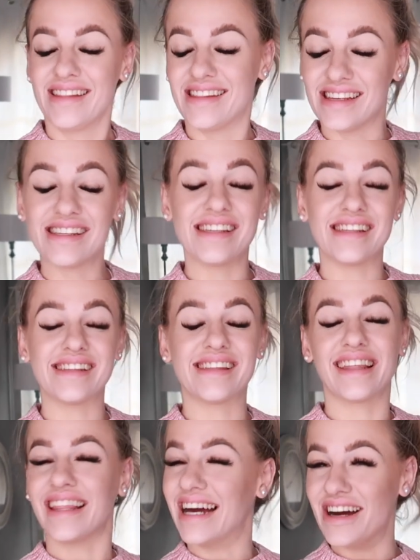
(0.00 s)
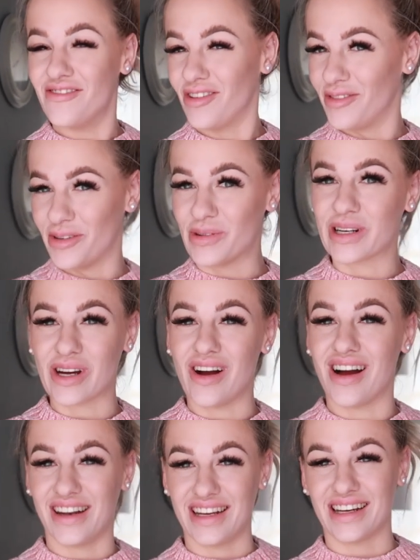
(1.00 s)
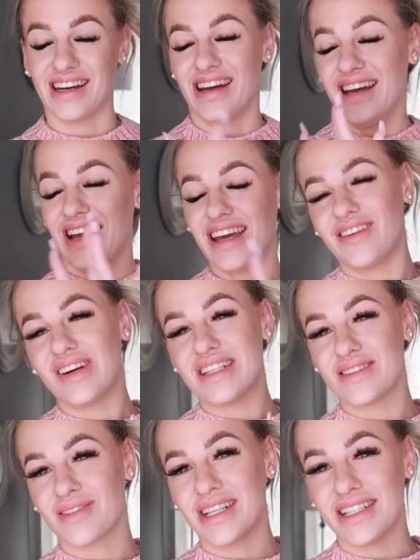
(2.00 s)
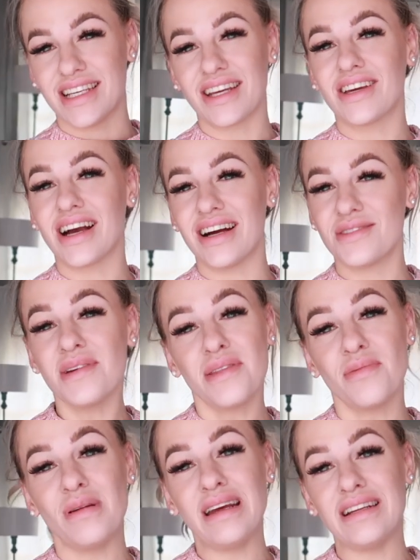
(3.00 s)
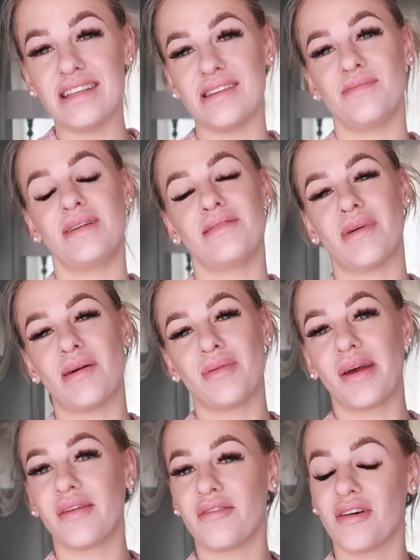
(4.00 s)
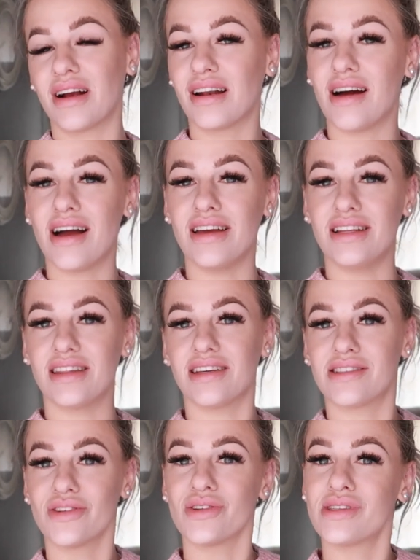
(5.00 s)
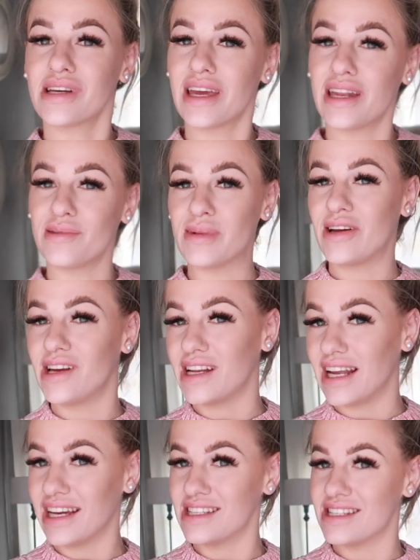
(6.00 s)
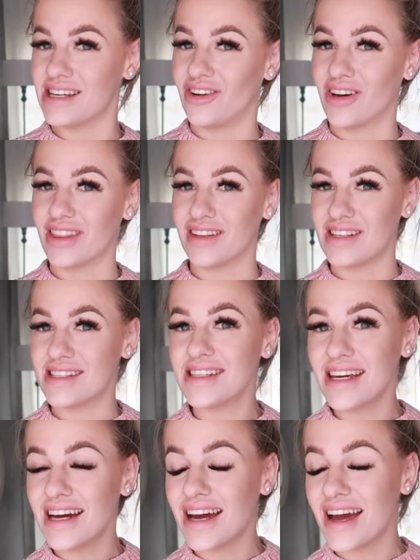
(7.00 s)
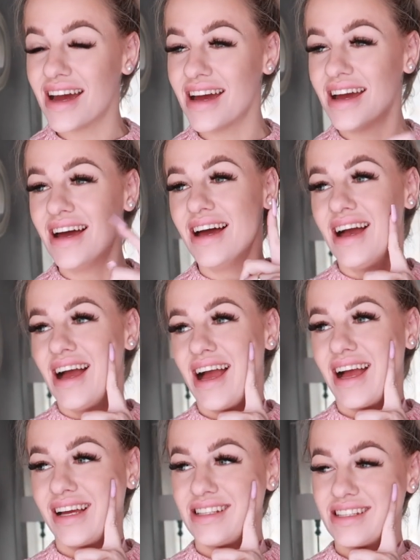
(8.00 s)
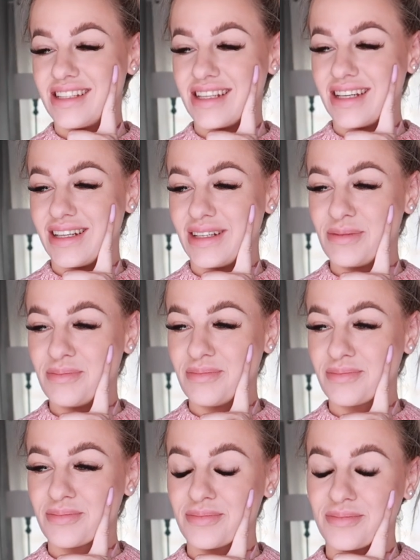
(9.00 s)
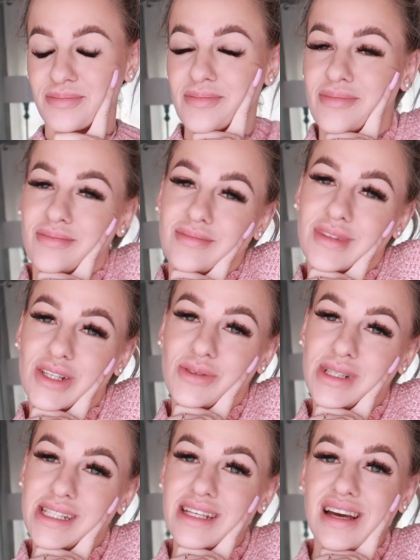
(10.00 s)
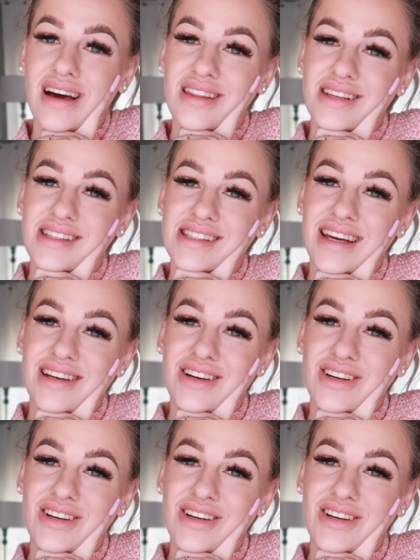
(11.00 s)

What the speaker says: This is the life of a workaholic. Anyways, I'm going to take you guys with me to meet my beautiful client that's also getting married later on this year. And we'll see how this day